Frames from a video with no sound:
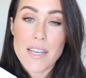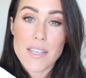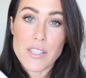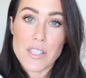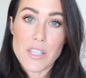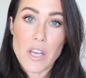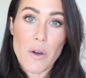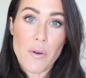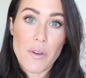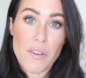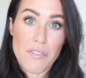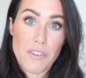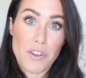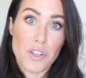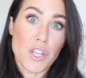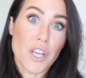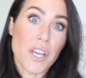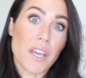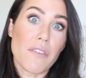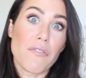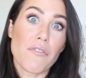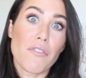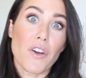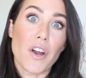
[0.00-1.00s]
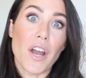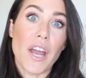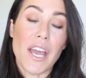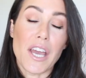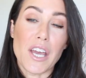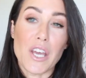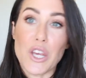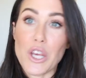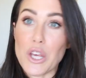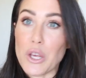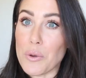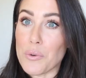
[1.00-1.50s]
So if you're looking for
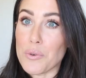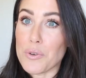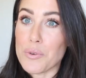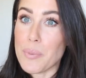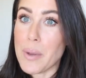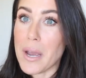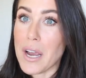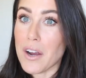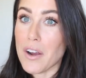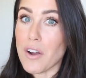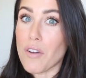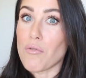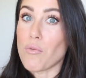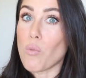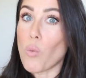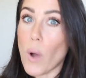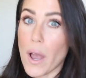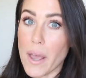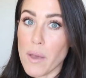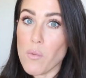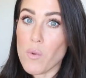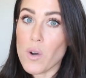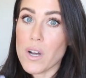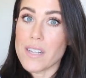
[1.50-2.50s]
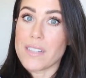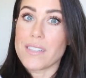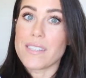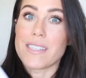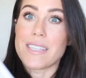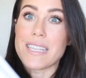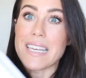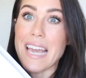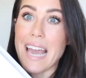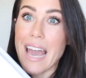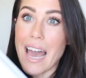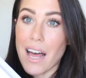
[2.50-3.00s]
a cute pair of white
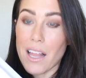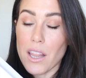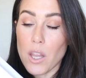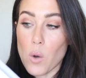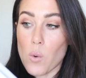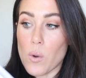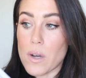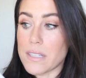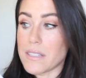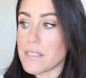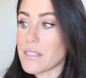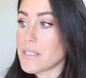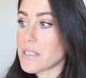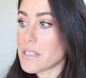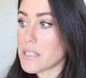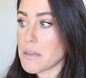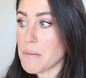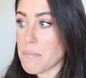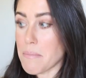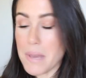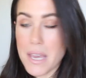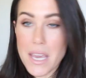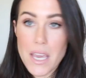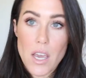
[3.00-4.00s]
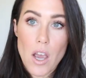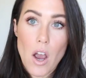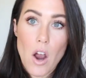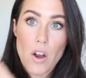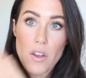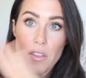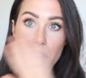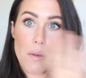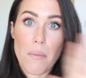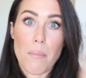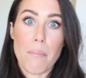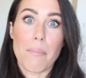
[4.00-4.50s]
ones, the Alo ones to me
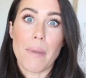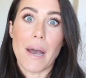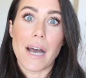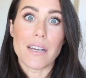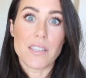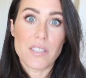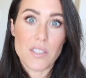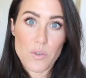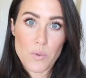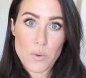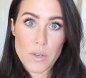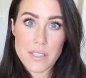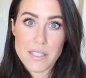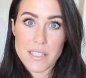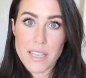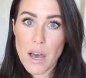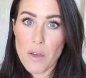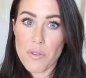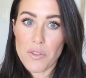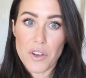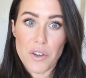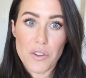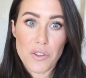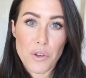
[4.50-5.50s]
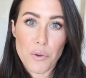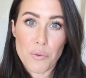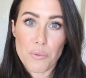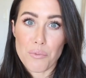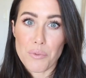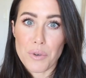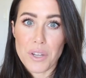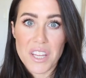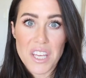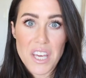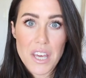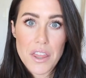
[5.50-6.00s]
are the best ones out there. They're
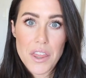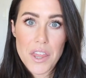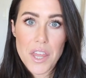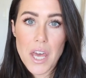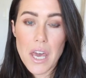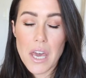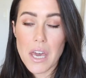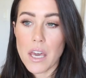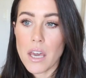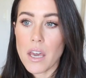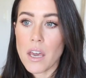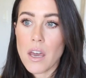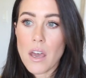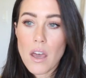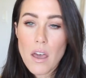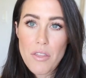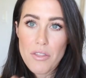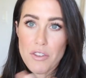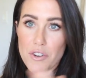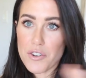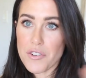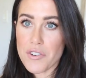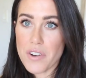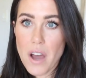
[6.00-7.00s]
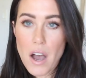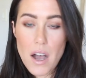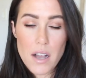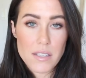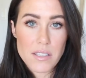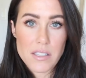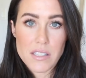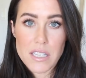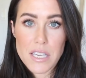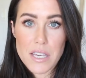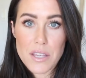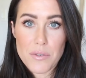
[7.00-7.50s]
really thick, they're
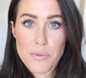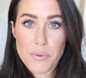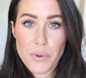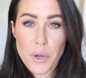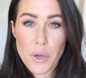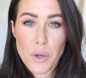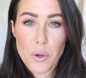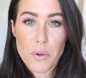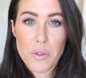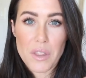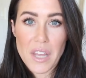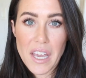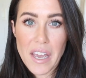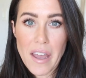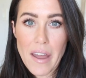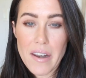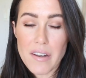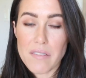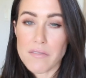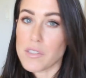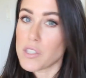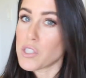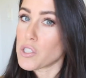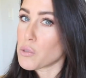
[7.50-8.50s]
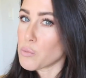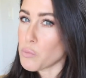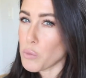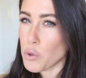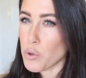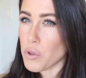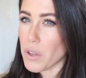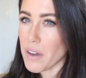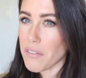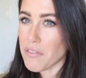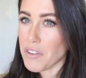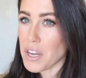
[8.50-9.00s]
not see-through, they kind of
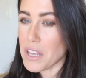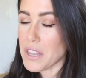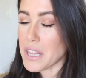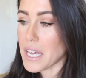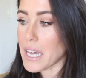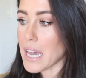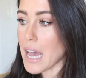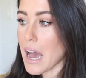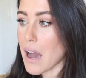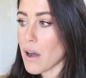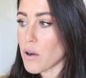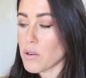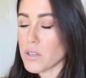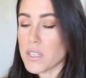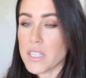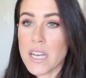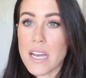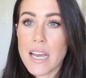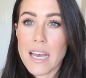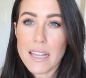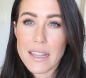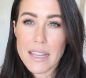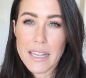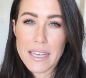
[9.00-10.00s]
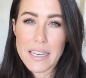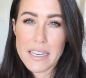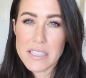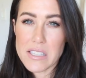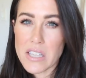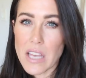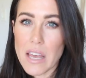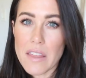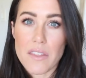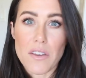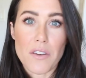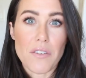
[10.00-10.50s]
smooth everything out, and like I
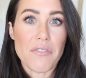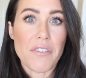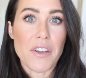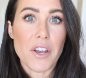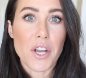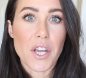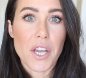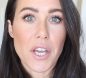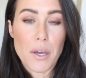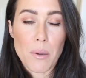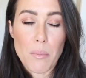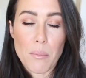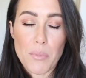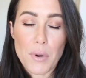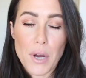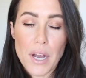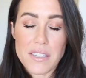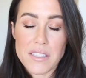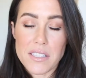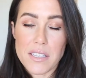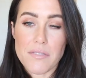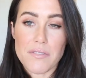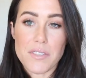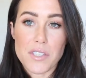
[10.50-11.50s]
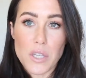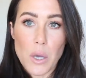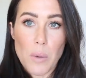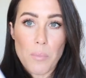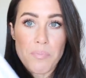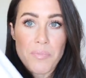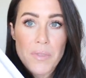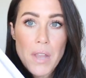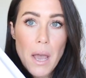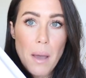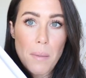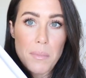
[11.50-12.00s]
said, they're very compressive. So
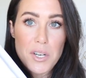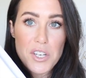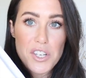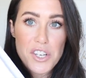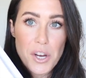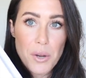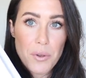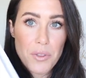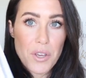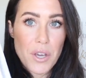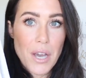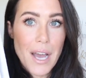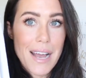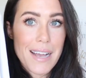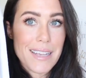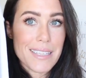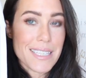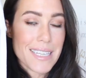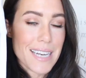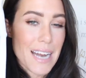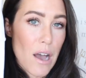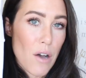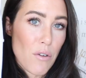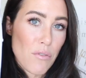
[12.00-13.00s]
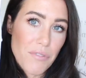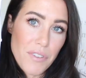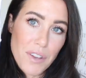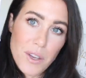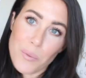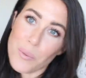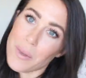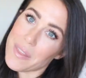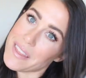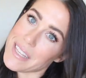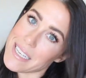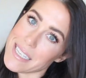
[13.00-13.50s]
I'm gonna share with you guys an
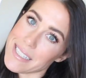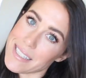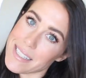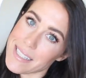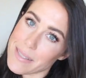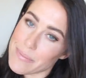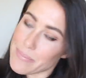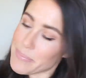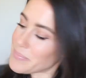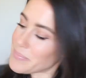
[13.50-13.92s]
outfit with these